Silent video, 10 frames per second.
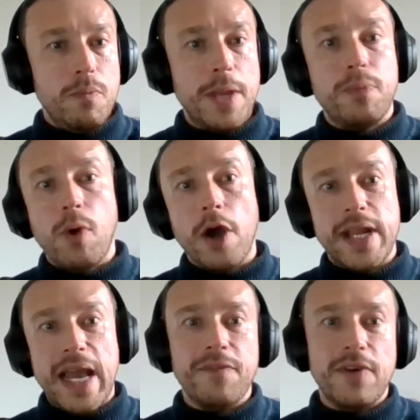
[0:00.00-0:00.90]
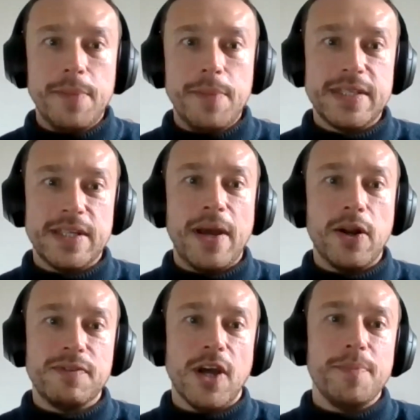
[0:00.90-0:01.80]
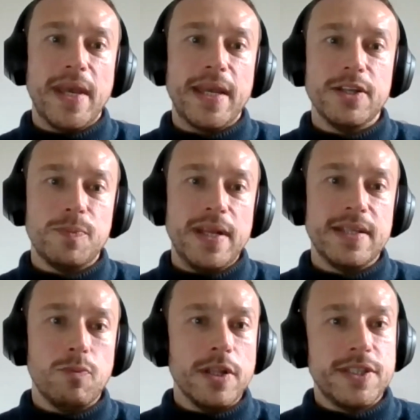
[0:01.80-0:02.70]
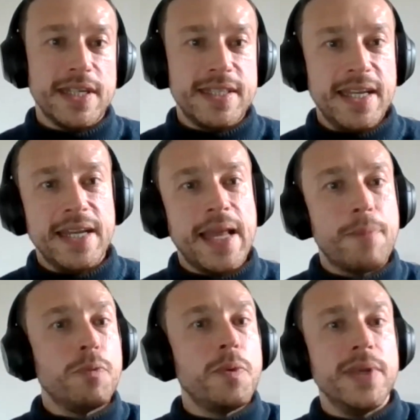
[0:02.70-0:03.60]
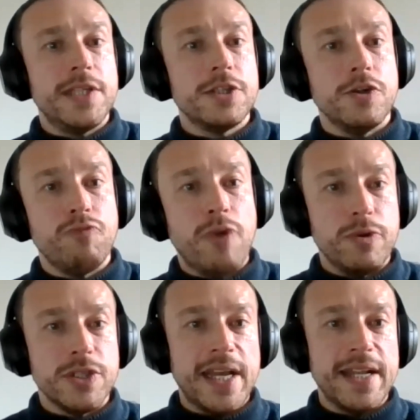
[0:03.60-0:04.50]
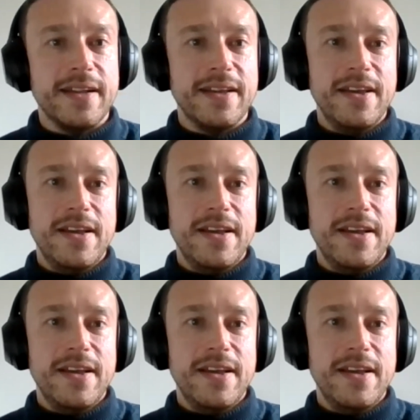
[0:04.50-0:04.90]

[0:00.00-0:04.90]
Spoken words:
People only have a limited amount of time they can spend in one sitting, and that probably doesn't represent